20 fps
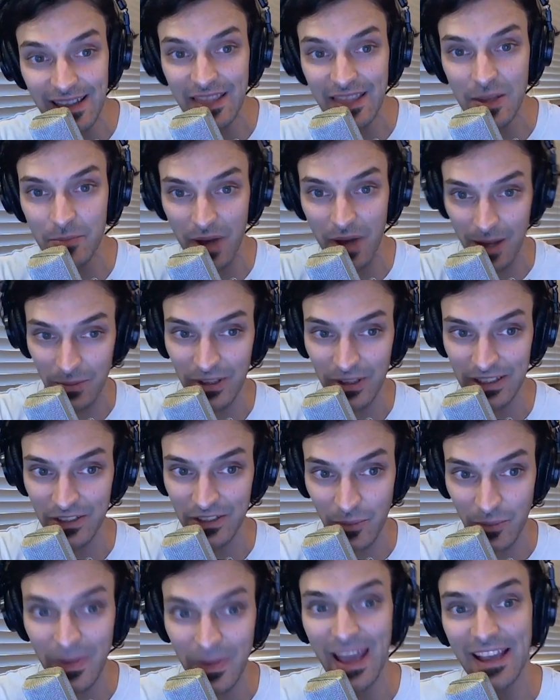in the public
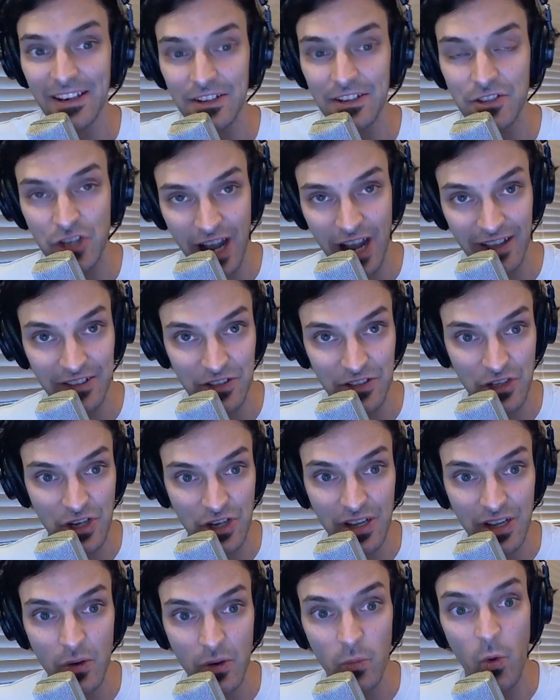domain,
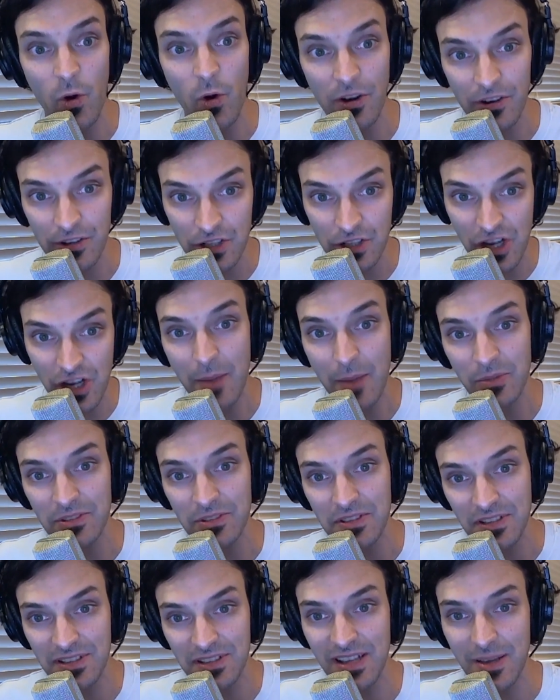challenging Warner
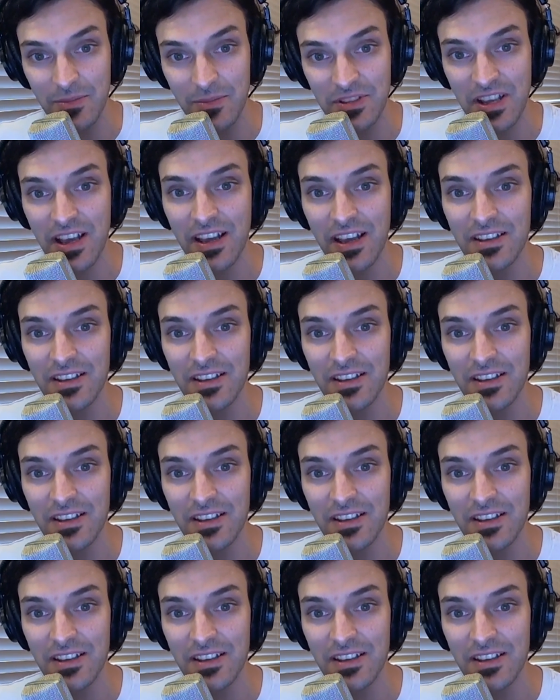Chappell's attempts